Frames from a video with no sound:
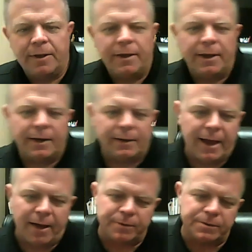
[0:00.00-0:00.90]
and
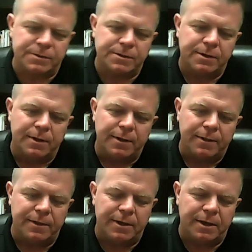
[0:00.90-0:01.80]
allows
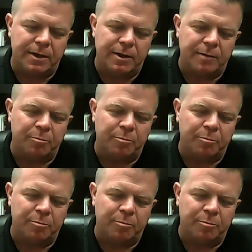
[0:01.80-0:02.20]
the